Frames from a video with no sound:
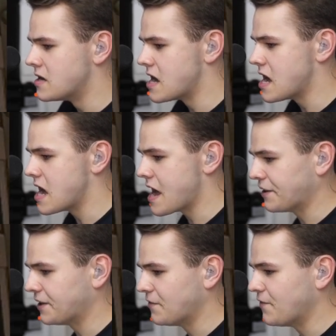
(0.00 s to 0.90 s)

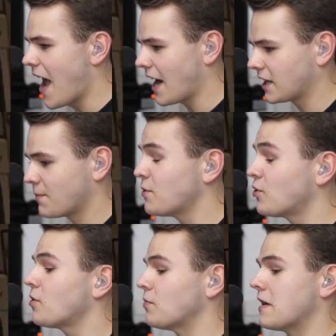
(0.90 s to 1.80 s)
Yes, in fact, let's
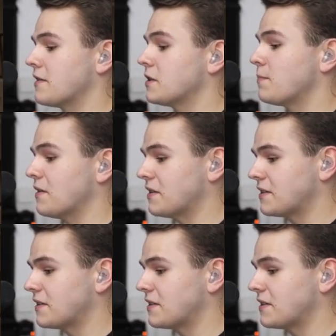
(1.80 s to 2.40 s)
try to reach the speed of